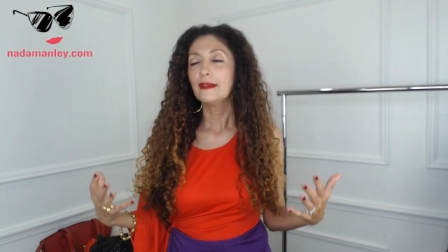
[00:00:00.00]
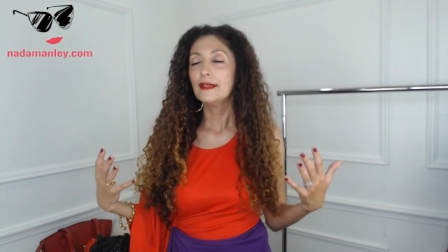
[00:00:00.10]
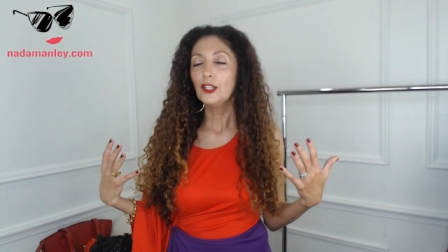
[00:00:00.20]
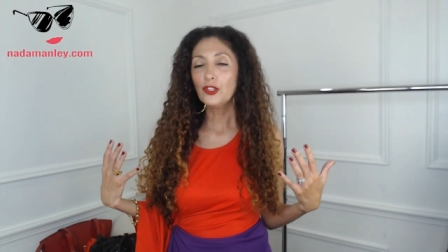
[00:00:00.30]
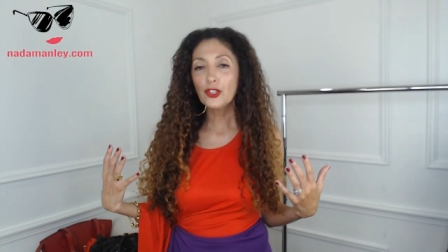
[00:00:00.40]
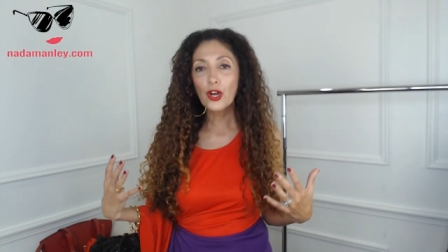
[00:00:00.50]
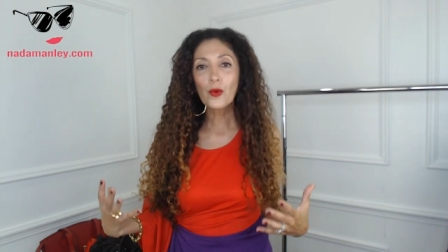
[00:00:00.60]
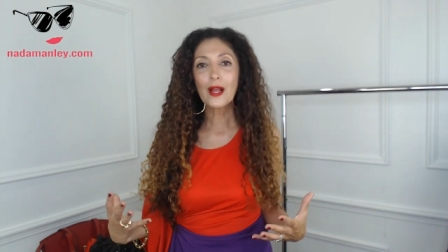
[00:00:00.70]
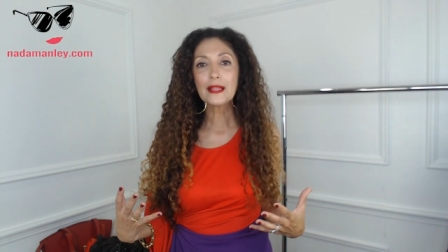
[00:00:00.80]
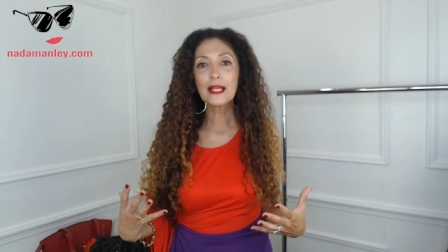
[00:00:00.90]
you know,
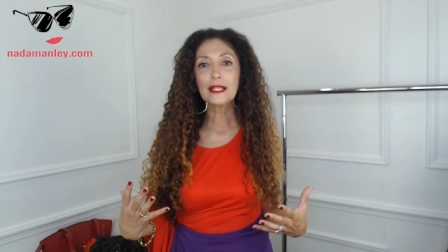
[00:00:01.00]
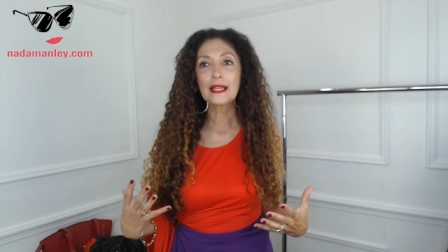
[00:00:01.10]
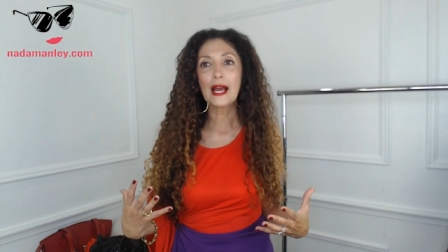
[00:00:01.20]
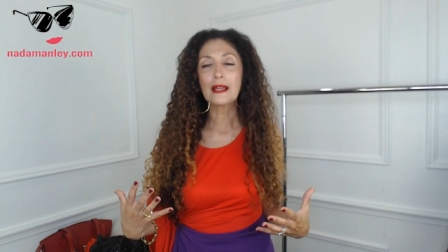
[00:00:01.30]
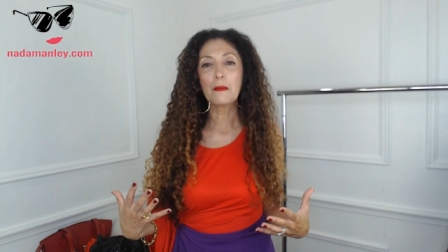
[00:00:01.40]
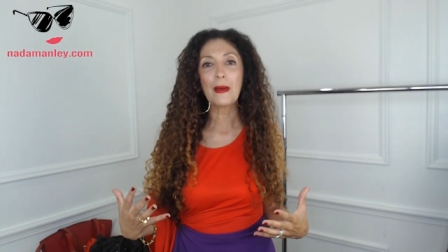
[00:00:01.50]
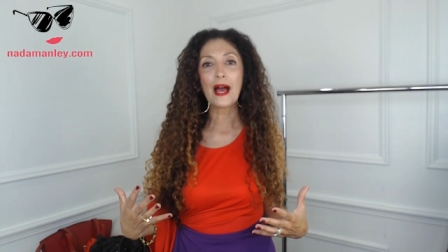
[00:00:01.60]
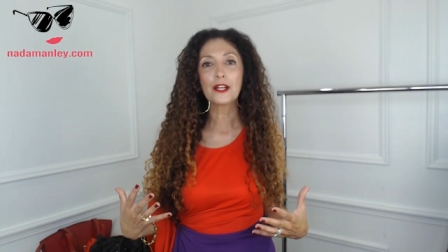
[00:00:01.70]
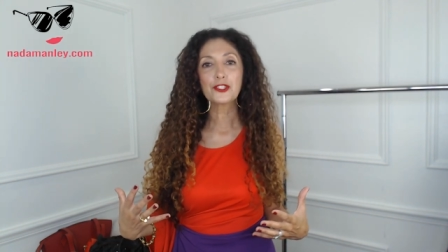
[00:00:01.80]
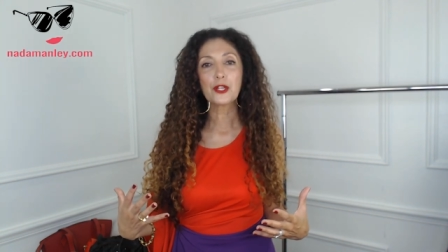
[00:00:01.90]
I think that a
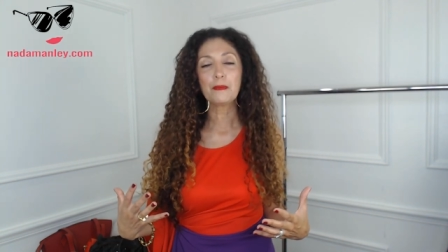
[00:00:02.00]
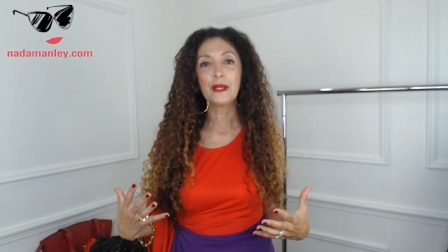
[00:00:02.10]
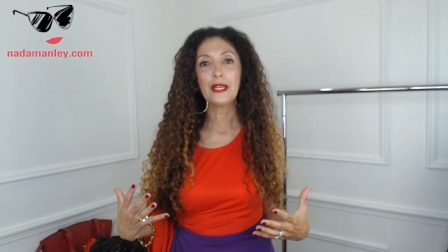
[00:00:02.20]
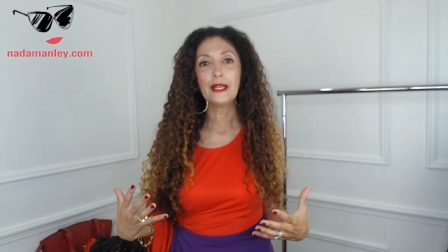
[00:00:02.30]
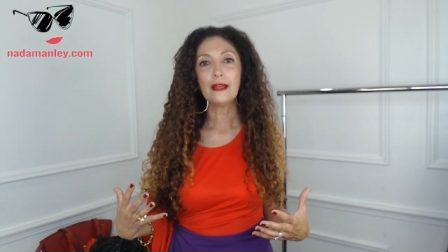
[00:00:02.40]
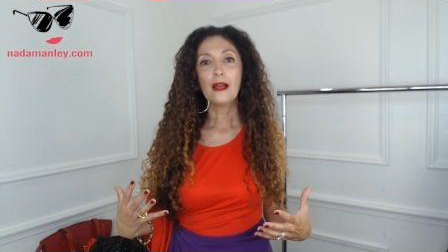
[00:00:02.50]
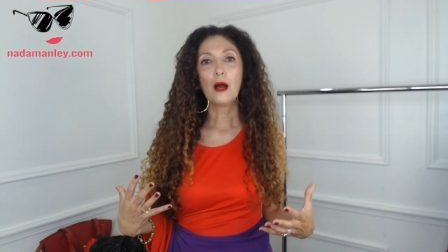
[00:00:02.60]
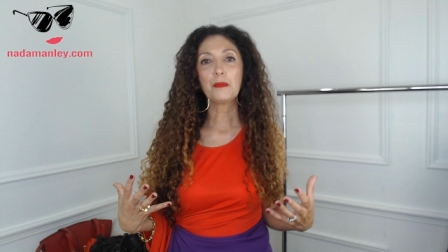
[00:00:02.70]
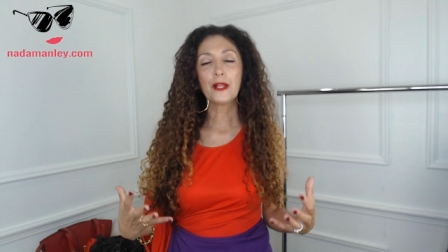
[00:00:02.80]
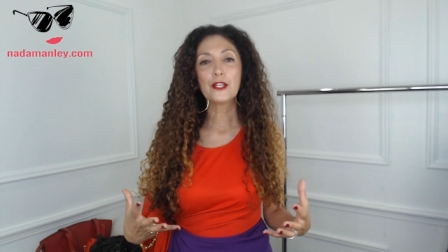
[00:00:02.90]
bag should be
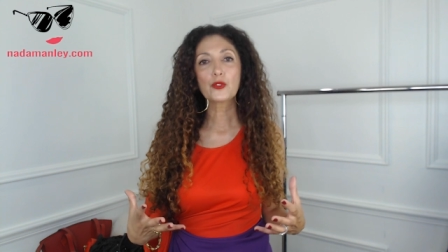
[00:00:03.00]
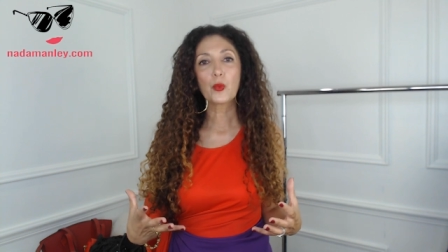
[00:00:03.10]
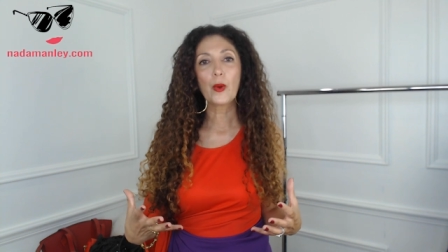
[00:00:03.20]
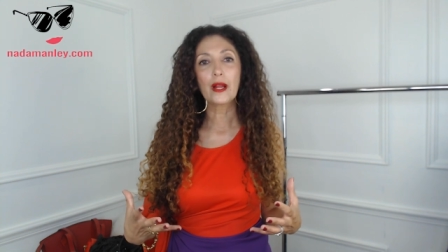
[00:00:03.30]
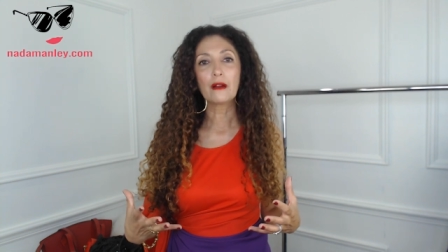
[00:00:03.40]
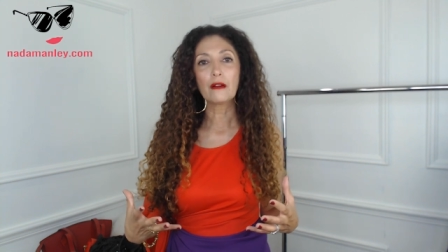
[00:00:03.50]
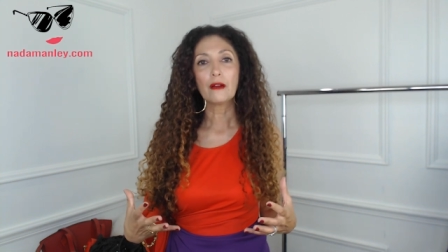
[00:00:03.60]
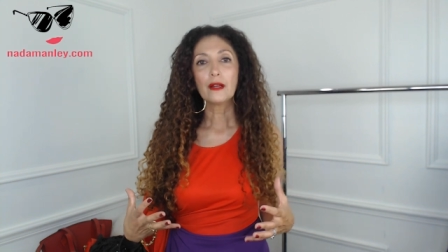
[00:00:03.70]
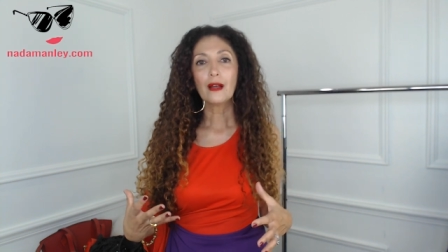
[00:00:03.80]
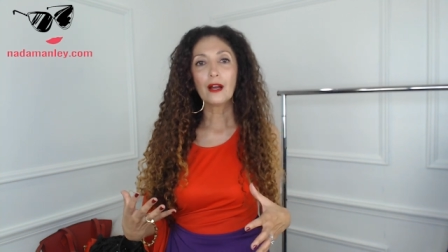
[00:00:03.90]
a place where
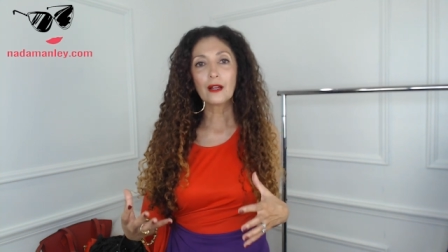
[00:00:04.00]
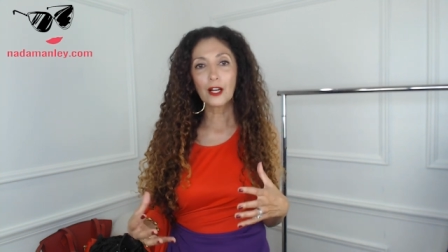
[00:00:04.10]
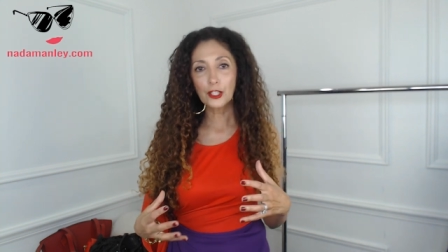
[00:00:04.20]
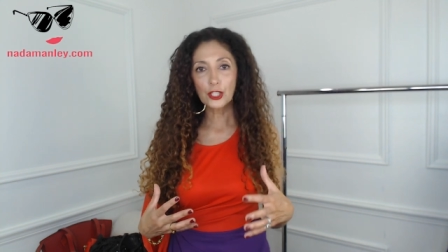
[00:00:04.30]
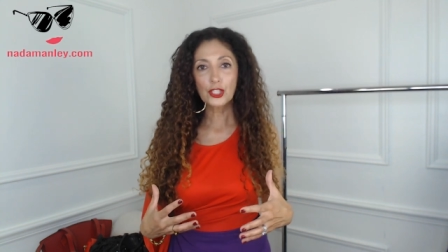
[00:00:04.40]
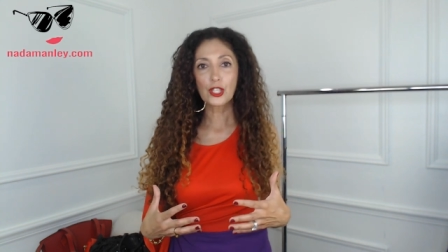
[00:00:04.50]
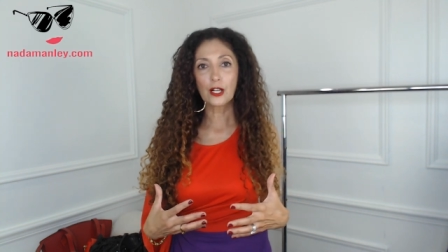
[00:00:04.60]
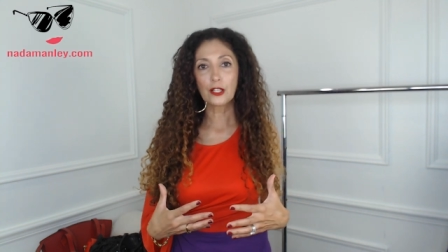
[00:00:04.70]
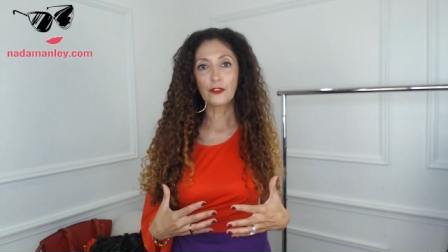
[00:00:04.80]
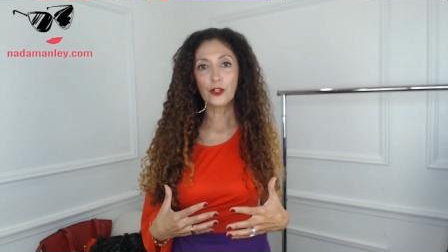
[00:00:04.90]
a, a, good
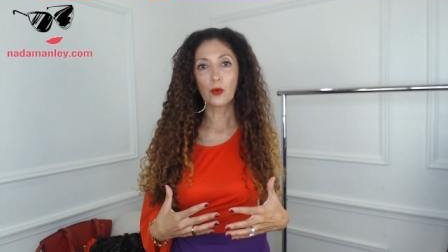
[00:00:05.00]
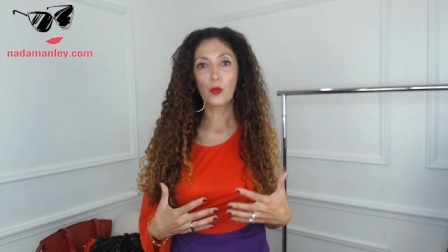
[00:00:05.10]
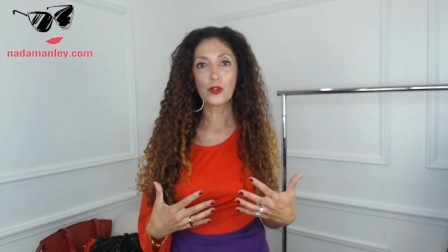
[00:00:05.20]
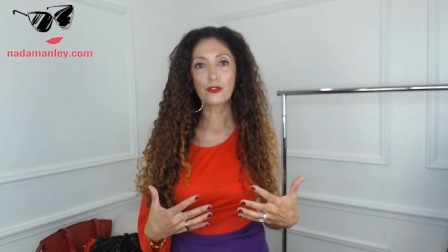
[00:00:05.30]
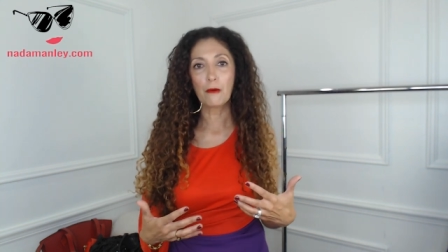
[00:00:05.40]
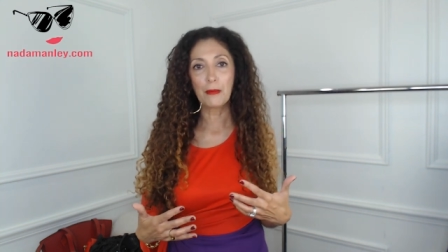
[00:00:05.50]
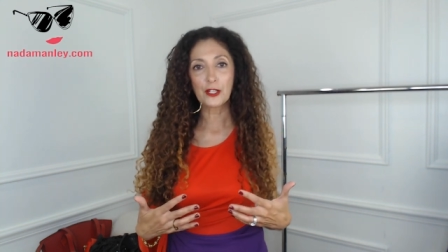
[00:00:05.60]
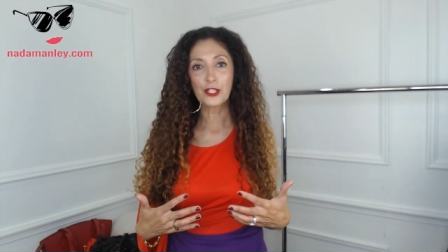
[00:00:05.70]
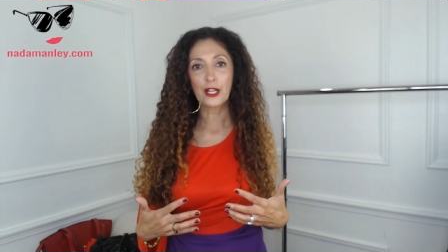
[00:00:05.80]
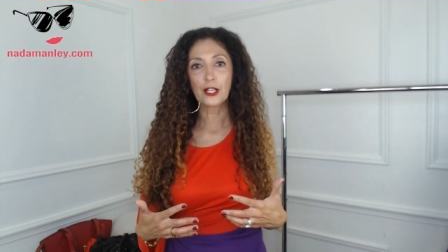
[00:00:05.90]
chunk of your wardrobe
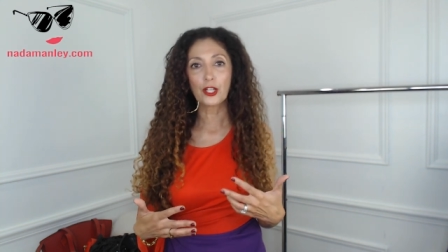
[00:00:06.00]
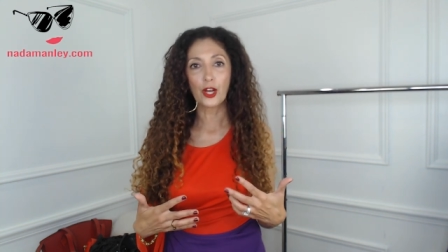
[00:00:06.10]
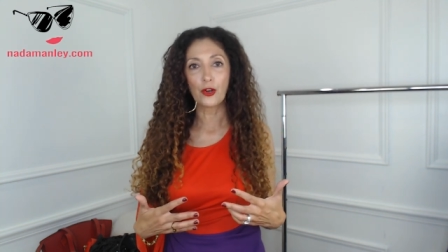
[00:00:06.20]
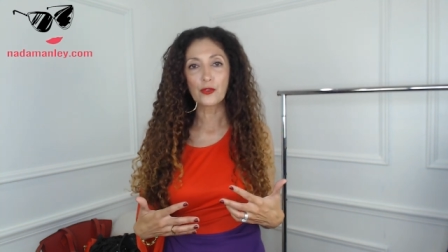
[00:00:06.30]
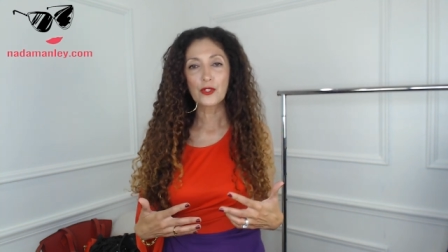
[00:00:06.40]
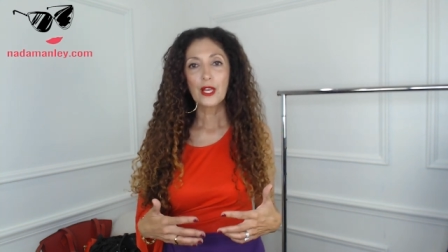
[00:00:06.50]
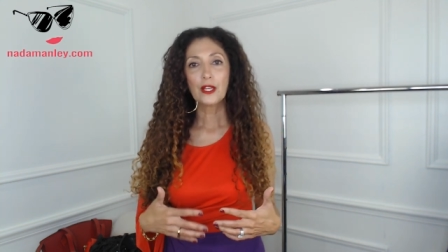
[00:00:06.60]
budget goes.